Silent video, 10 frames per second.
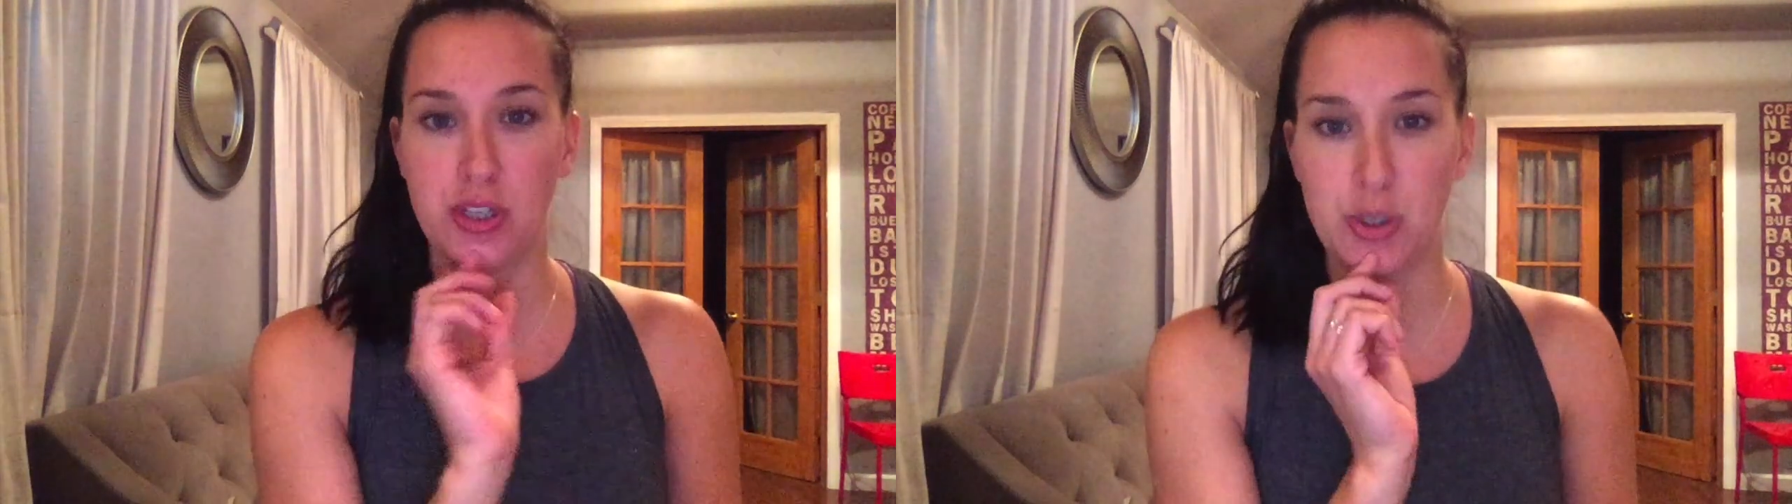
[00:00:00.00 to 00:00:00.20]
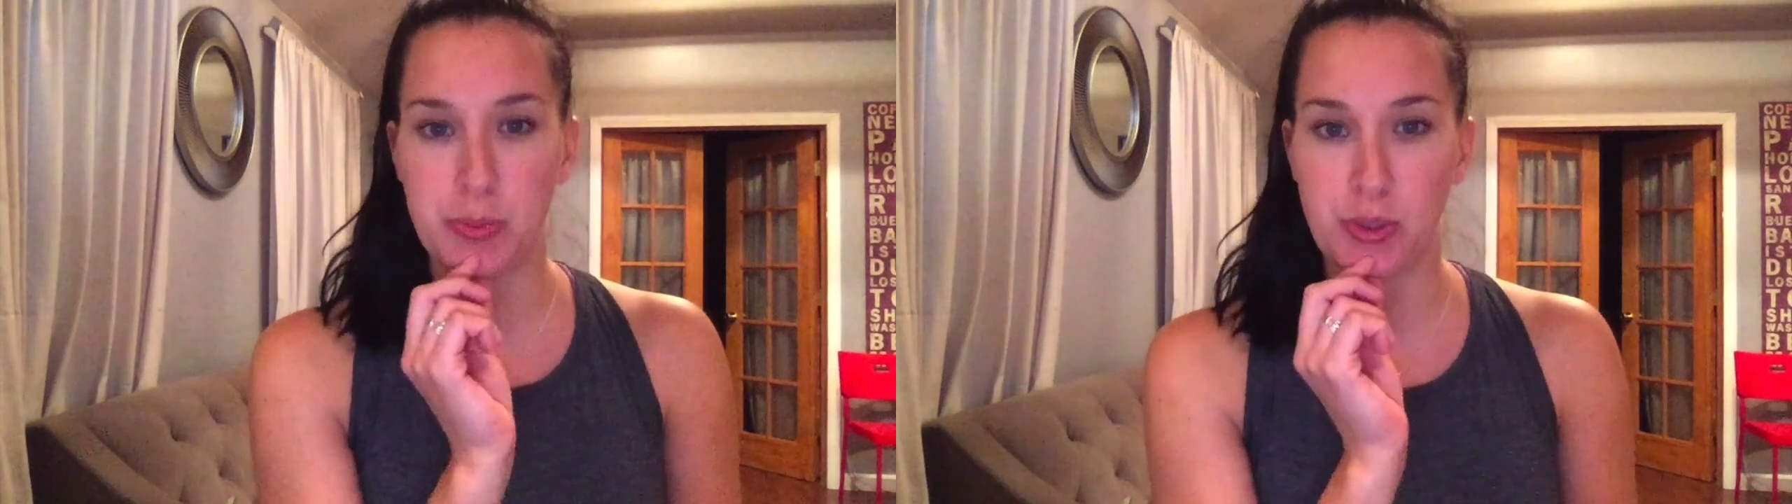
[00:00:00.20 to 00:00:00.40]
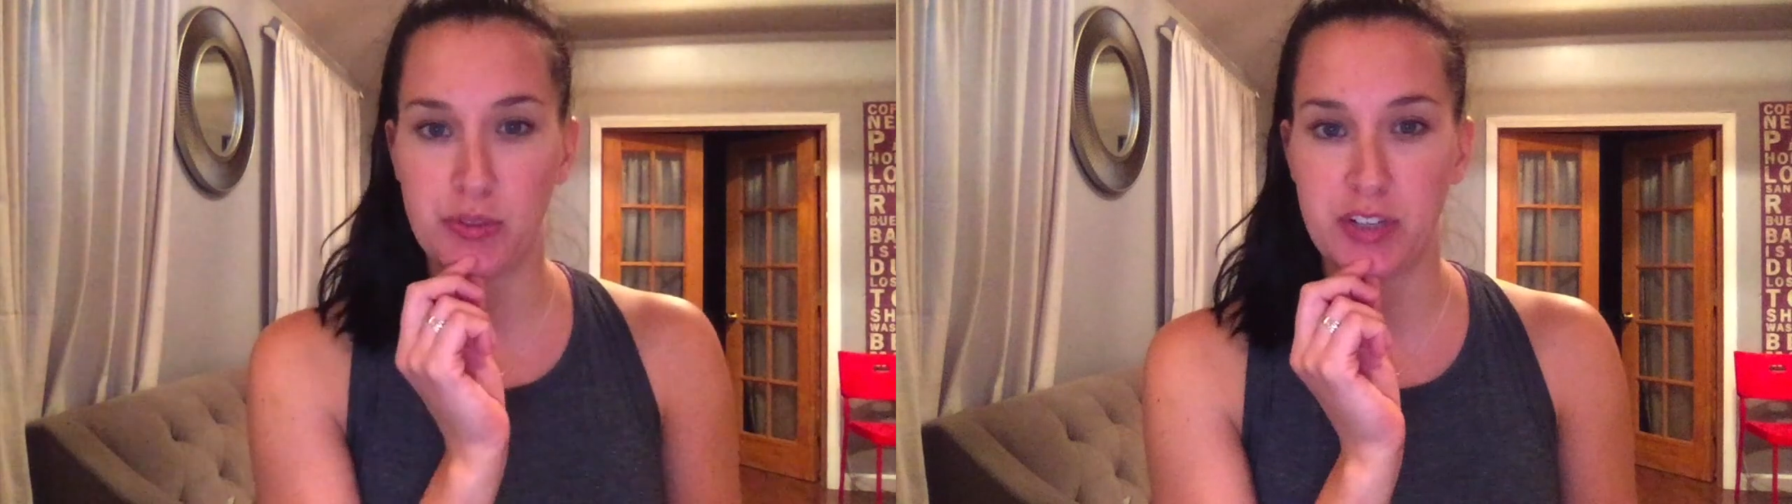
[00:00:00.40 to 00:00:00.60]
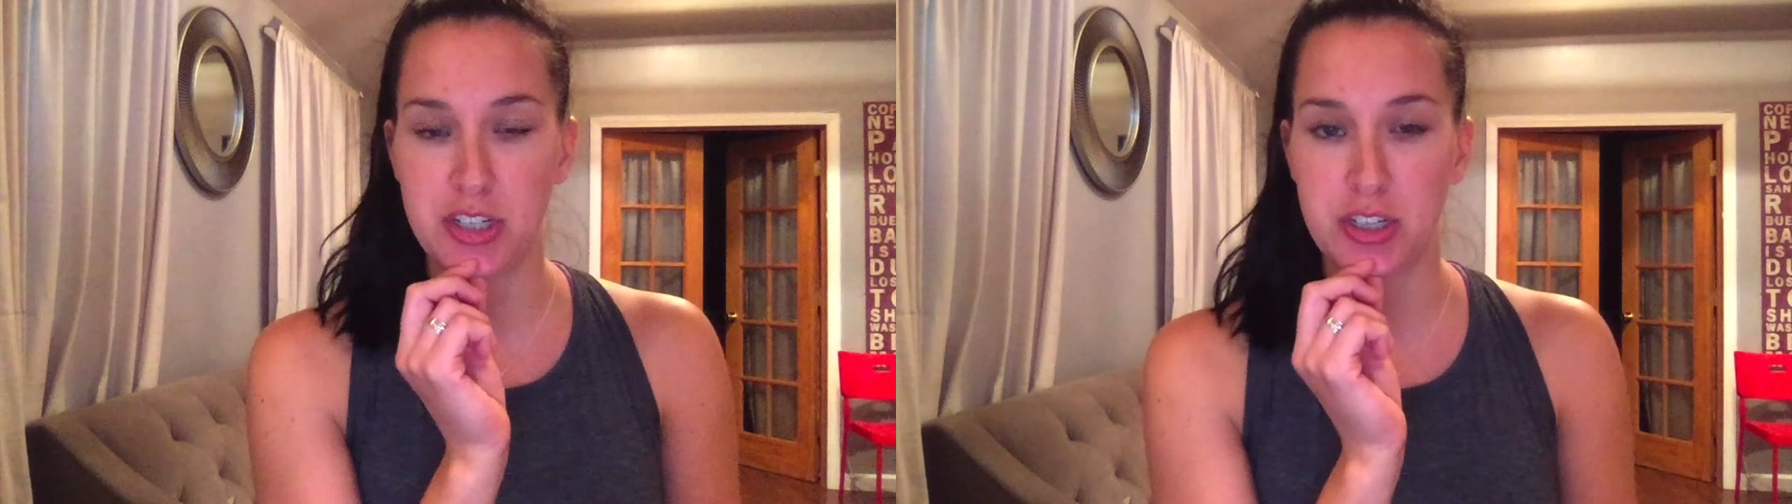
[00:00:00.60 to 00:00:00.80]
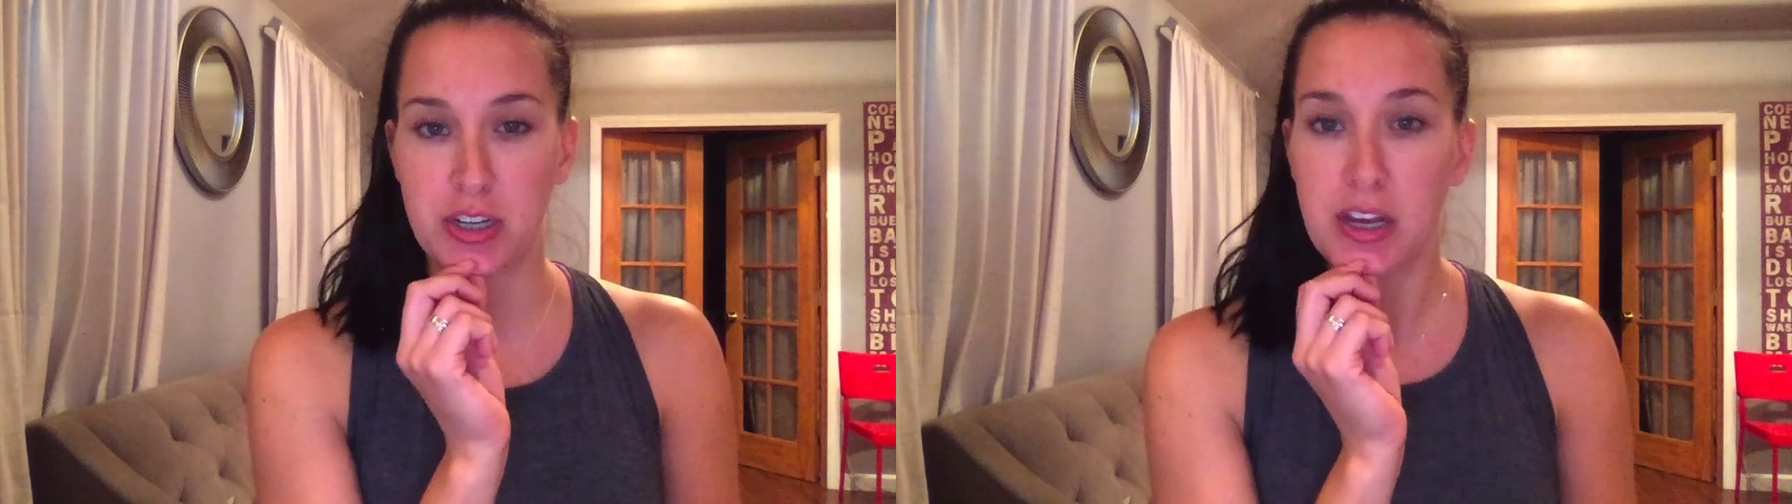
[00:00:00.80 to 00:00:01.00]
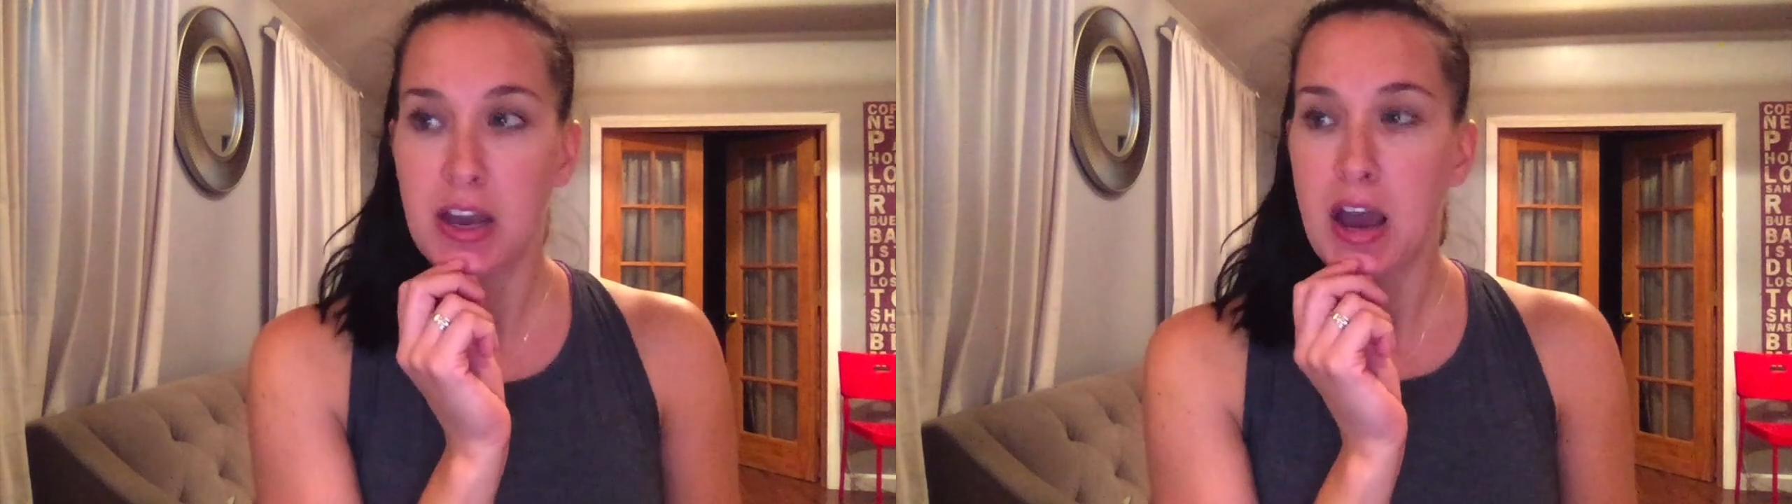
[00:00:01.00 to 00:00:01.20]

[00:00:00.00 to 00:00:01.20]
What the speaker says: no motivation.